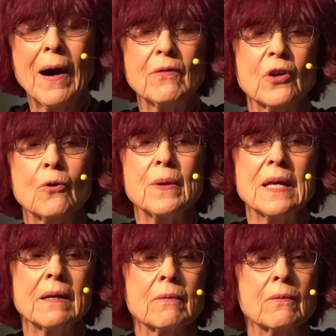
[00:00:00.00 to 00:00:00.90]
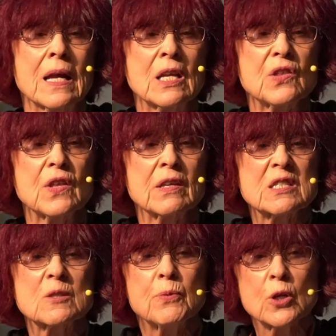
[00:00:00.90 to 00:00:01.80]
there being anything
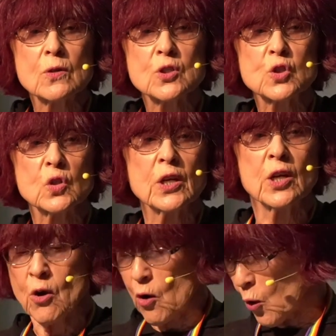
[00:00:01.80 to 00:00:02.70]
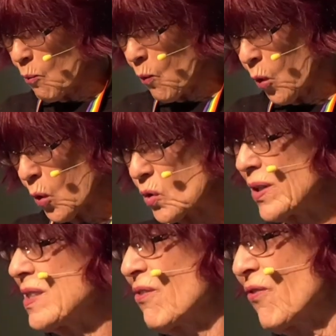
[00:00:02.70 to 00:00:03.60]
spiritually or morally
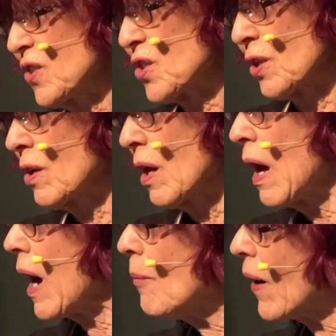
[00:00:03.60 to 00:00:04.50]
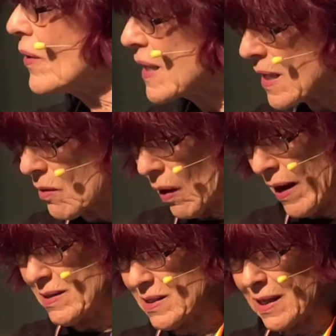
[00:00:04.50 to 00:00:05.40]
deficient about
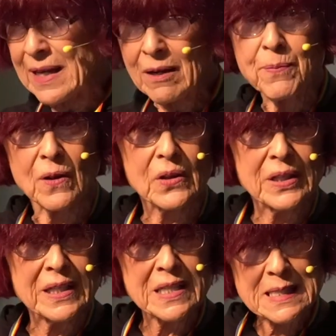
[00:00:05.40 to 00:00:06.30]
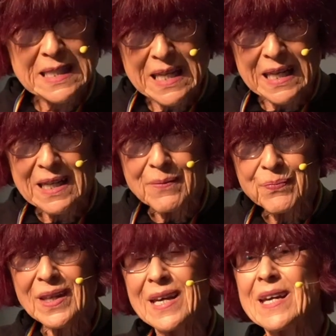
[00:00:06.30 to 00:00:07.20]
Eli's inability to see.
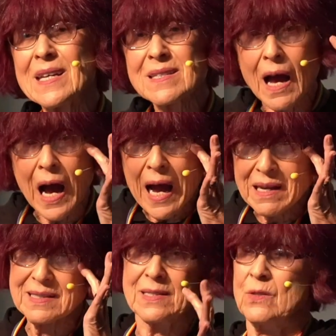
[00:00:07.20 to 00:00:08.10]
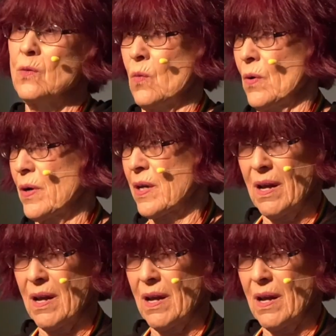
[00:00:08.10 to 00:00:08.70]
His eyes didn't work.